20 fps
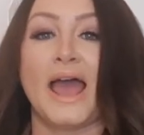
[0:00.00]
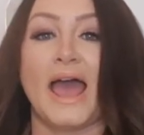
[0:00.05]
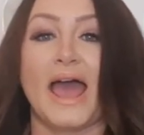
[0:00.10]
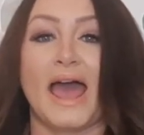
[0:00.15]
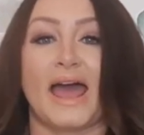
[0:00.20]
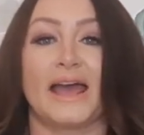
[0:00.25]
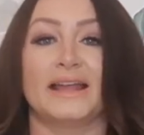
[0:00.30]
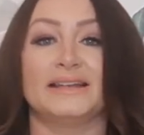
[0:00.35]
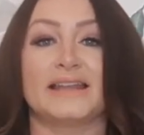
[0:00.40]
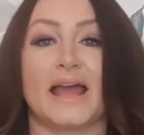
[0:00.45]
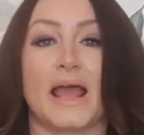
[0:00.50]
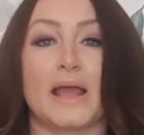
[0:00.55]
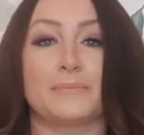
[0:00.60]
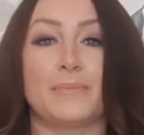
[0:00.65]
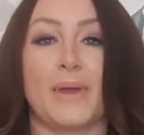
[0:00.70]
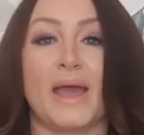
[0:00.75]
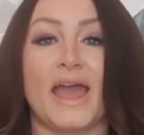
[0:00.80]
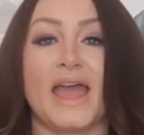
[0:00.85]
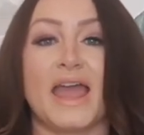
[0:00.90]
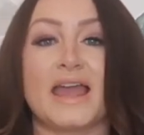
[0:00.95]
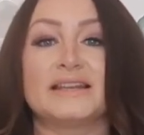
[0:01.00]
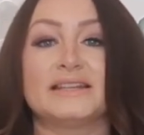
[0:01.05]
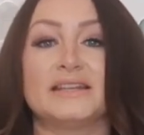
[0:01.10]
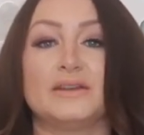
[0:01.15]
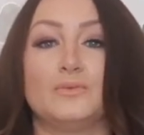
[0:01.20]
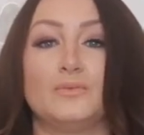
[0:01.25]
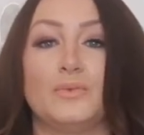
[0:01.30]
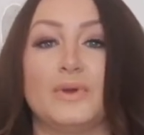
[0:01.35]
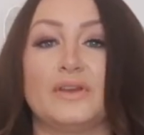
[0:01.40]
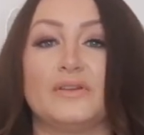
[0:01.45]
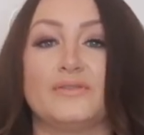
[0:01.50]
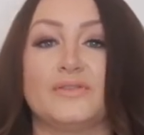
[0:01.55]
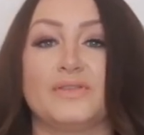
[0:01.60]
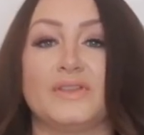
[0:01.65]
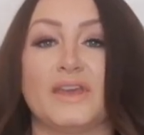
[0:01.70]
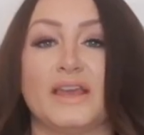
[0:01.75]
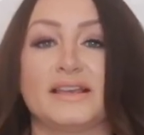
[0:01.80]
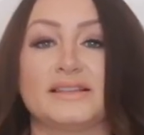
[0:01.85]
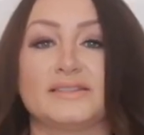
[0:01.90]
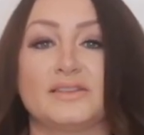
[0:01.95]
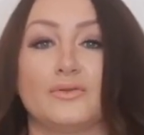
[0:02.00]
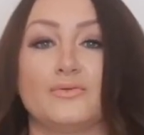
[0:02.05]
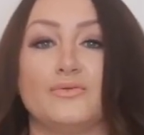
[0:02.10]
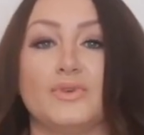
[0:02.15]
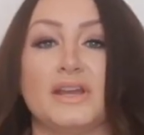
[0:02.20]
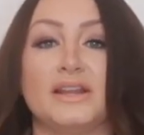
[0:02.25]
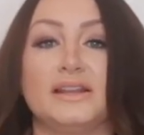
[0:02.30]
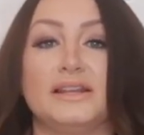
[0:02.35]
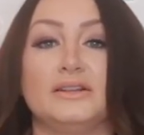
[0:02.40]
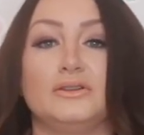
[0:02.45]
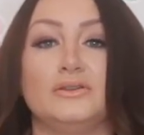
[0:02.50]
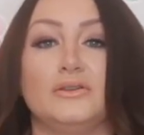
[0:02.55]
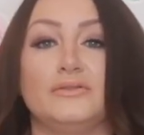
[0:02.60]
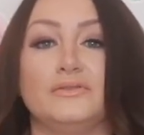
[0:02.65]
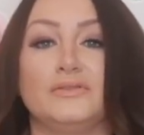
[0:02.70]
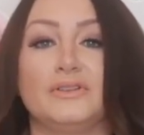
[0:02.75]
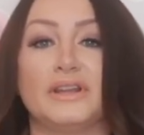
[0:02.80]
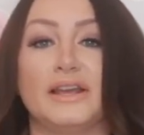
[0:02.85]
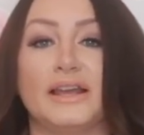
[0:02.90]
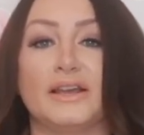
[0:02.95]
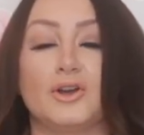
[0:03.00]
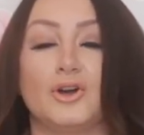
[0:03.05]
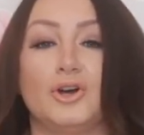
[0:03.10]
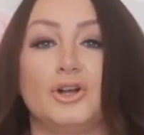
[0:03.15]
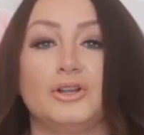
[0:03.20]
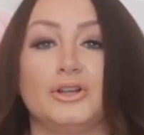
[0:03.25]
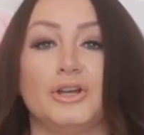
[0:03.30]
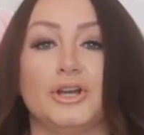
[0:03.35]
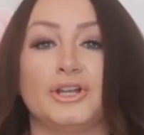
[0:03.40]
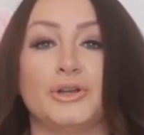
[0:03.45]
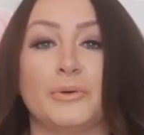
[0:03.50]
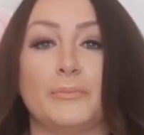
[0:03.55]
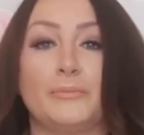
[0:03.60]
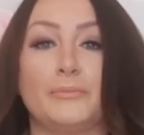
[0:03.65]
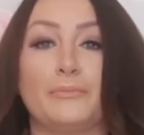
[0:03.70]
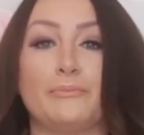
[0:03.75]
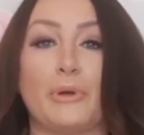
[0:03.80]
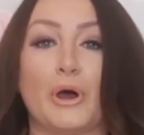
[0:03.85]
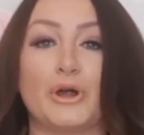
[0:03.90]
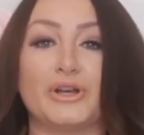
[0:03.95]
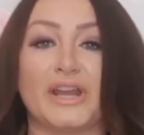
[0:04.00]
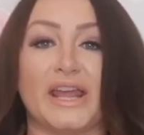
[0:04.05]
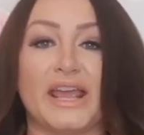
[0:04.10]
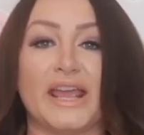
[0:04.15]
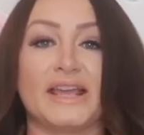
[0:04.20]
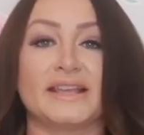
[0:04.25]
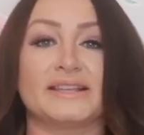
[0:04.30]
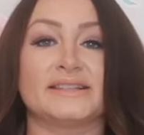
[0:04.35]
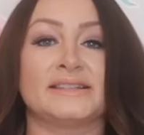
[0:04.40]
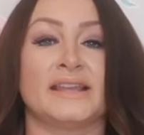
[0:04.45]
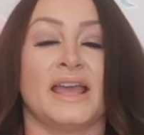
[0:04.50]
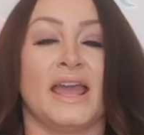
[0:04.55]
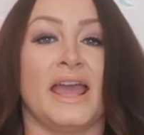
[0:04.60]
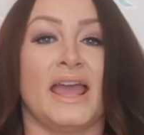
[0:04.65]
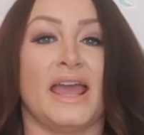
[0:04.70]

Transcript: And I paired it with this really lovely coloured bodice.